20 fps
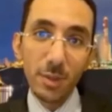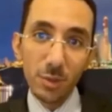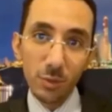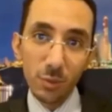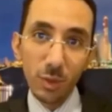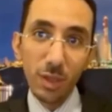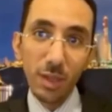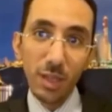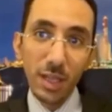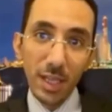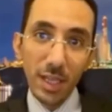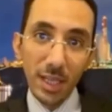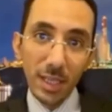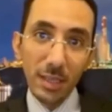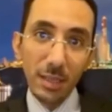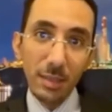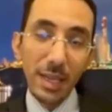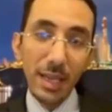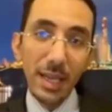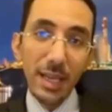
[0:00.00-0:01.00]
will
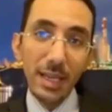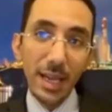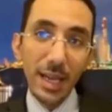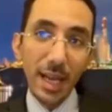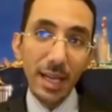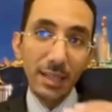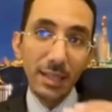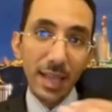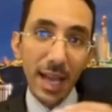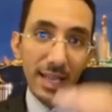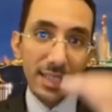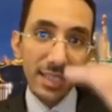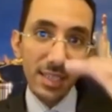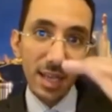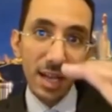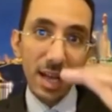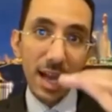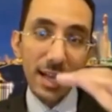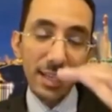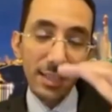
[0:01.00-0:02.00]
be not
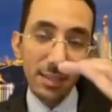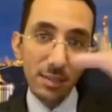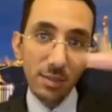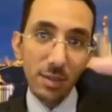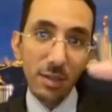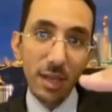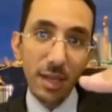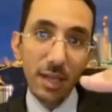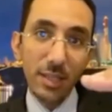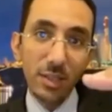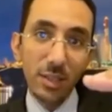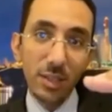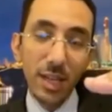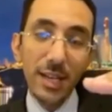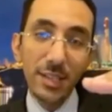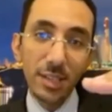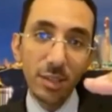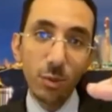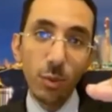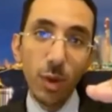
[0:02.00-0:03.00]
as
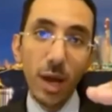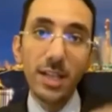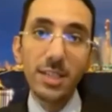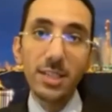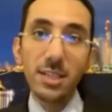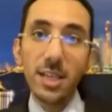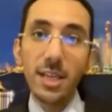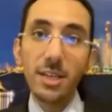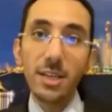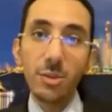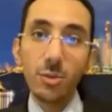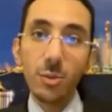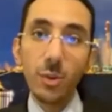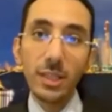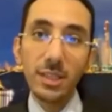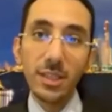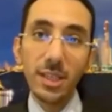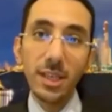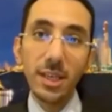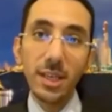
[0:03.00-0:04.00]
it was in
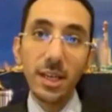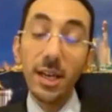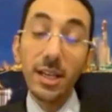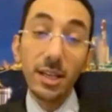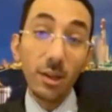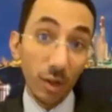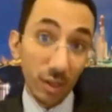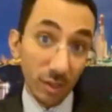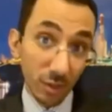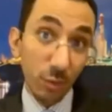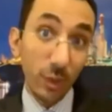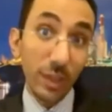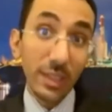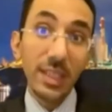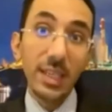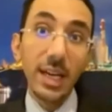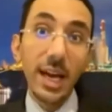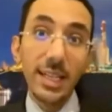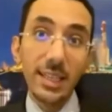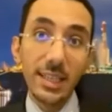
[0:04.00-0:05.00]

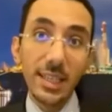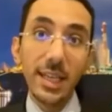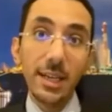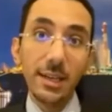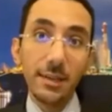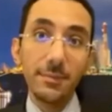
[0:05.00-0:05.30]
2019.